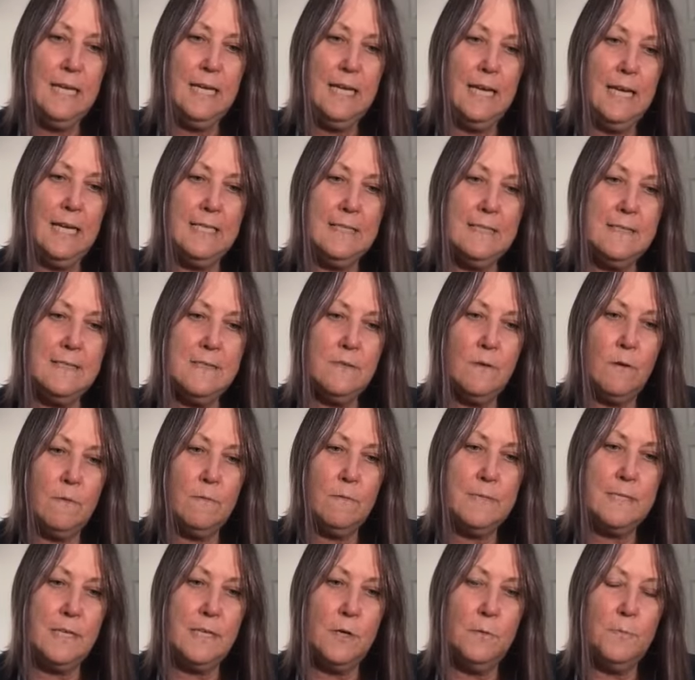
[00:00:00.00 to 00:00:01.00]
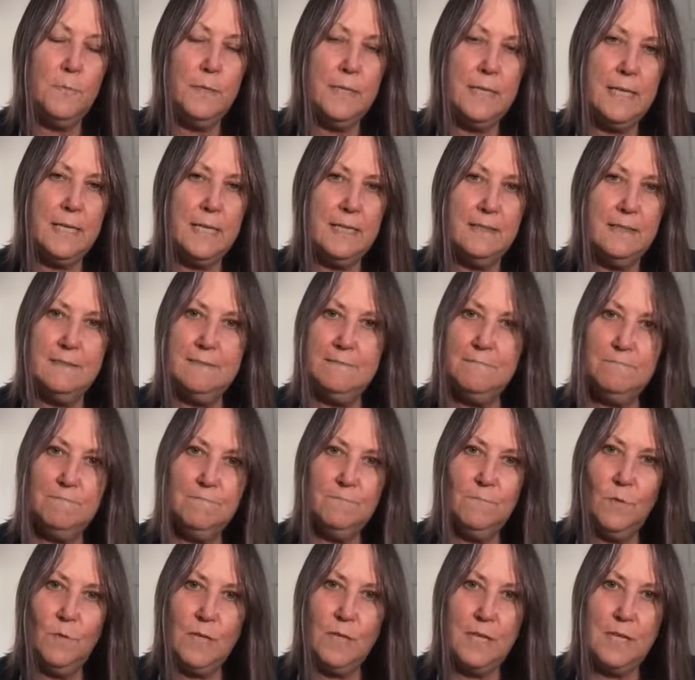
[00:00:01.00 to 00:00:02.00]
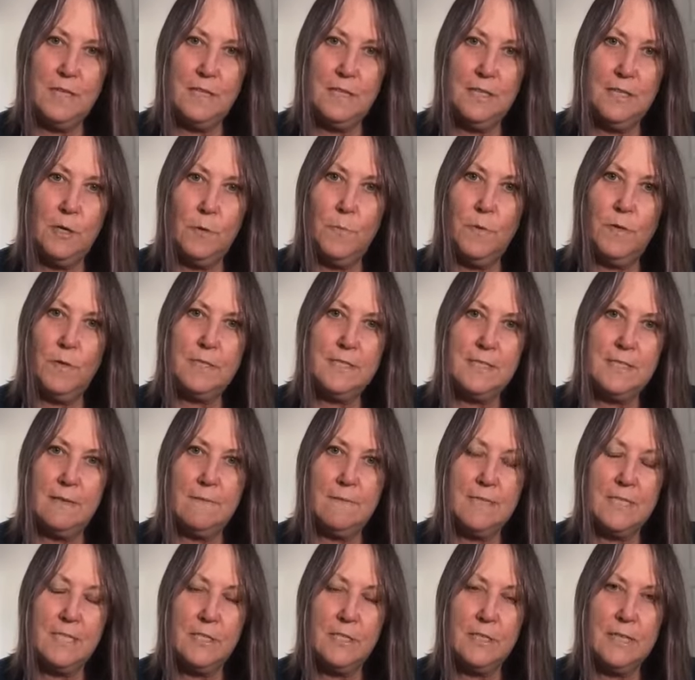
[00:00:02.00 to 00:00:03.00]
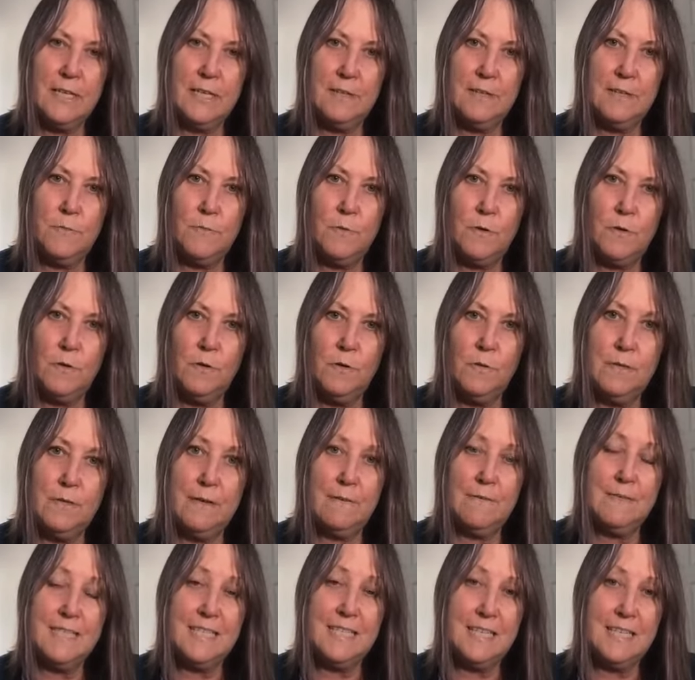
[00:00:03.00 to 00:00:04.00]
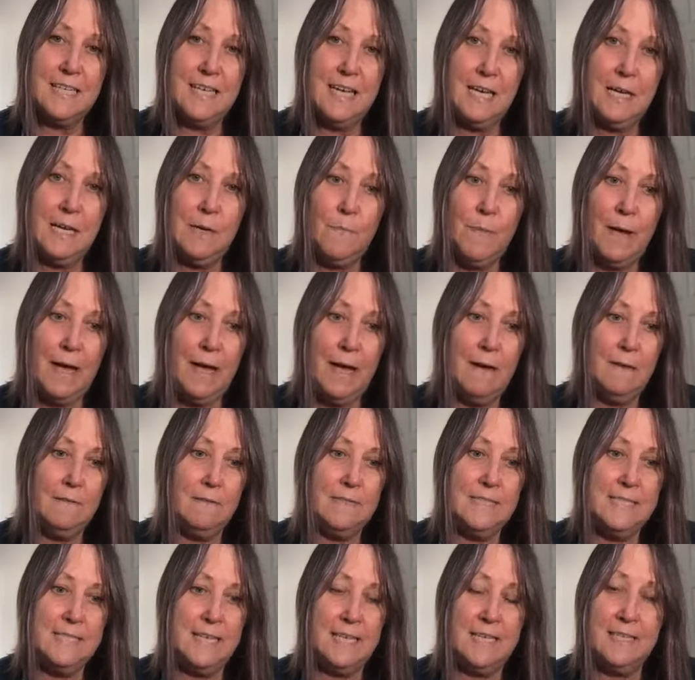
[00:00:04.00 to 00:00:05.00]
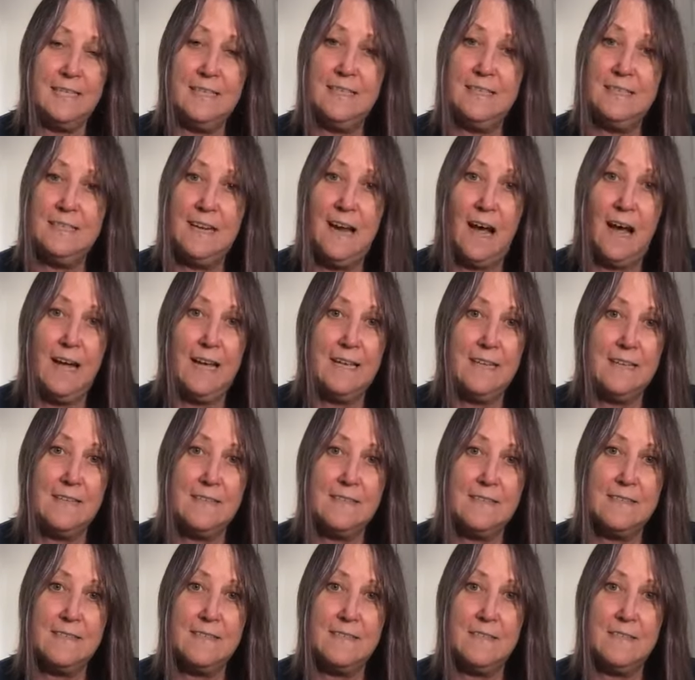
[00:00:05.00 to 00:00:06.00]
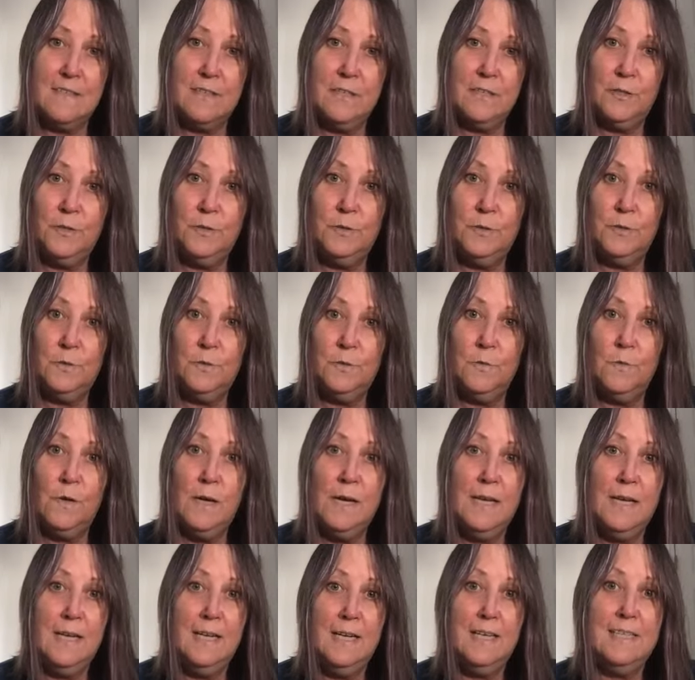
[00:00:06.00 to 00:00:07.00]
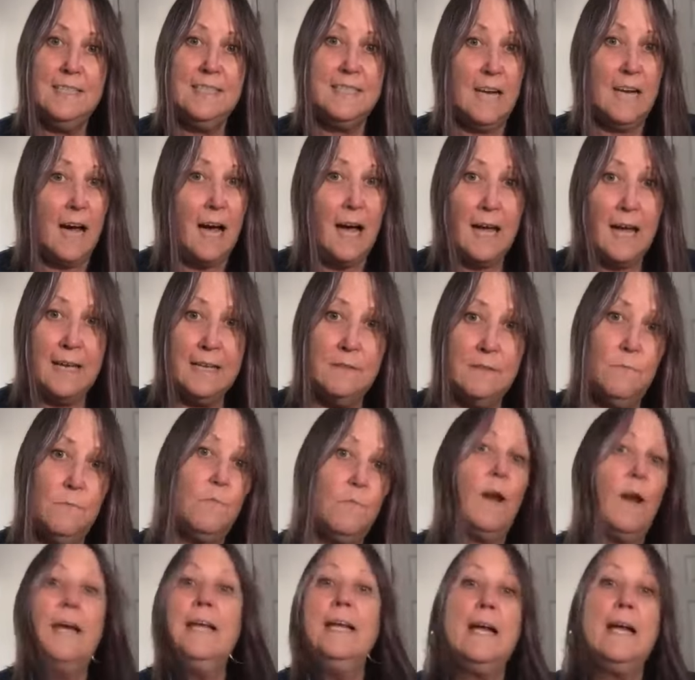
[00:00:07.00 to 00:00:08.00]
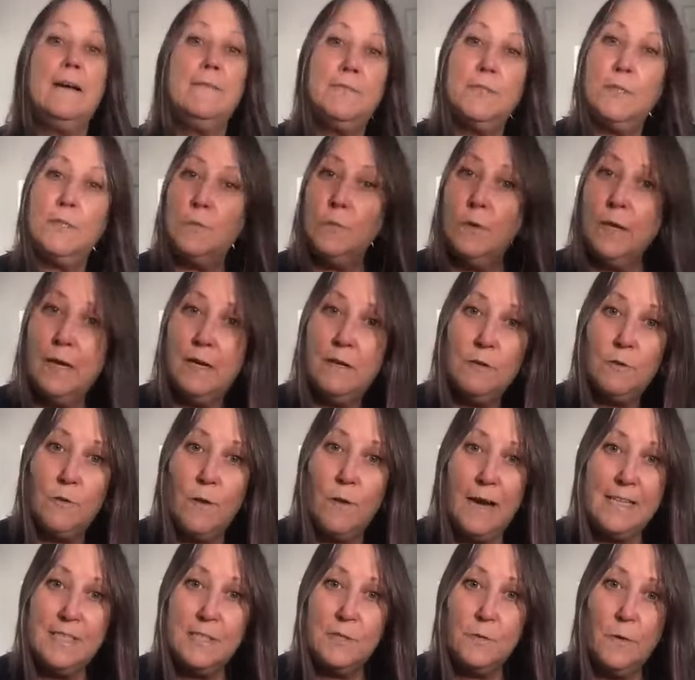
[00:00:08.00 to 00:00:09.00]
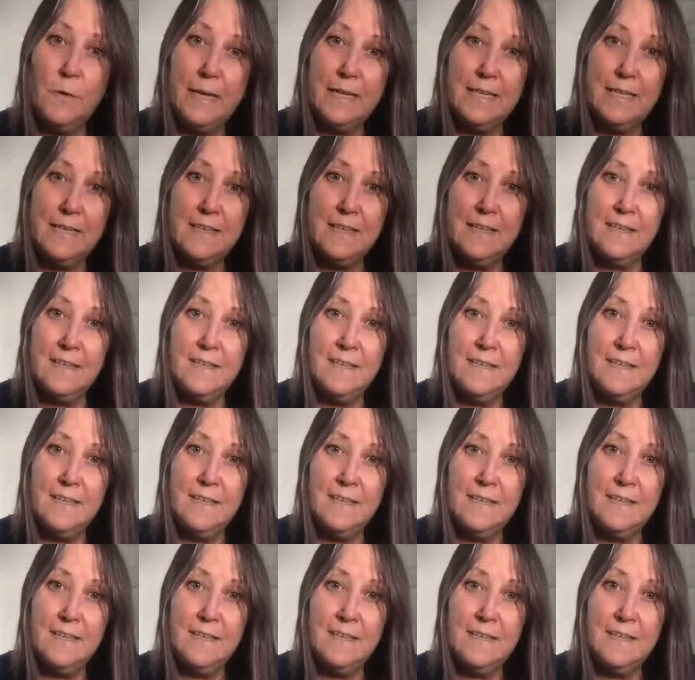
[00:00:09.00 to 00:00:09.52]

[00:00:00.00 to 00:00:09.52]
And so I was opening one of the yearbooks and I was looking through and I was thinking about Danny Gonias, who died right after we all graduated.